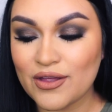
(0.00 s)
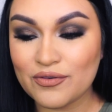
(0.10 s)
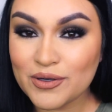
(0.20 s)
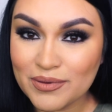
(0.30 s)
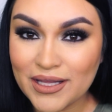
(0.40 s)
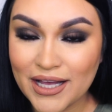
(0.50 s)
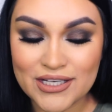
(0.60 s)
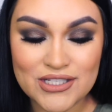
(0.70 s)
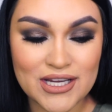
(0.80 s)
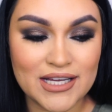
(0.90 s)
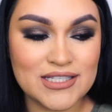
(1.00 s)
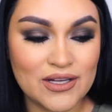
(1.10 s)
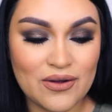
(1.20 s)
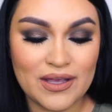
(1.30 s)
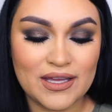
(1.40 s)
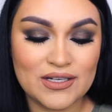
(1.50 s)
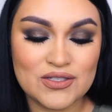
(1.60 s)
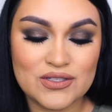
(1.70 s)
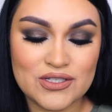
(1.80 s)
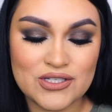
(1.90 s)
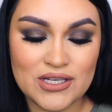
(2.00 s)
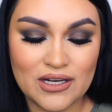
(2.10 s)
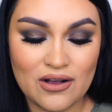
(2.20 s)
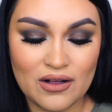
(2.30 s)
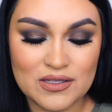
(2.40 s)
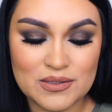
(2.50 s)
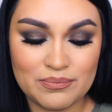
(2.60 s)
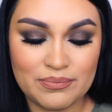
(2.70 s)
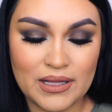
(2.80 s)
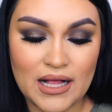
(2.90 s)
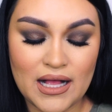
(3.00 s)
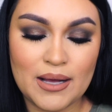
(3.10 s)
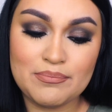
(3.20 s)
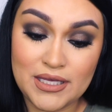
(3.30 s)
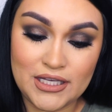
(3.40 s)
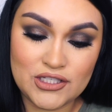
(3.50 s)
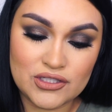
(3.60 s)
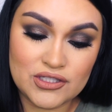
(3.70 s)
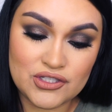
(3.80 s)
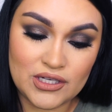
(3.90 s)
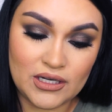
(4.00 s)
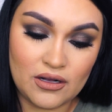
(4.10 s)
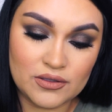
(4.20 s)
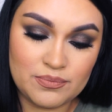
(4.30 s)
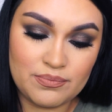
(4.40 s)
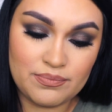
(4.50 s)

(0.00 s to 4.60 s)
then for blush, I did go into this shade called Peach. It's a shade called